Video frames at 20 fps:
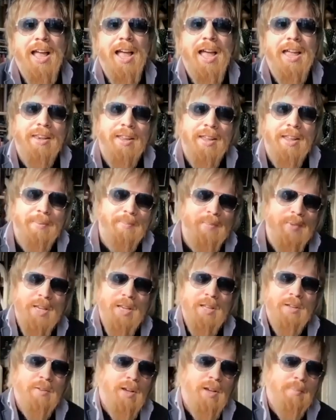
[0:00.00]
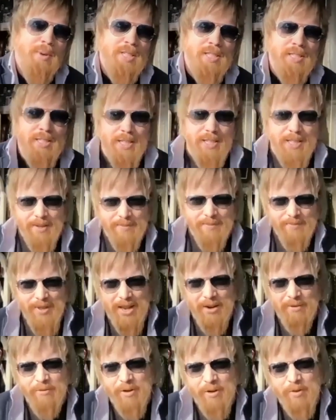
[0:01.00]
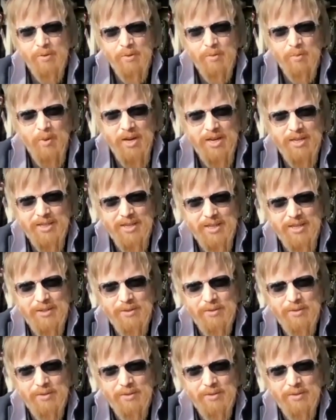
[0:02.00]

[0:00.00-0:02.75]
I must say that Alfred North Whitehead,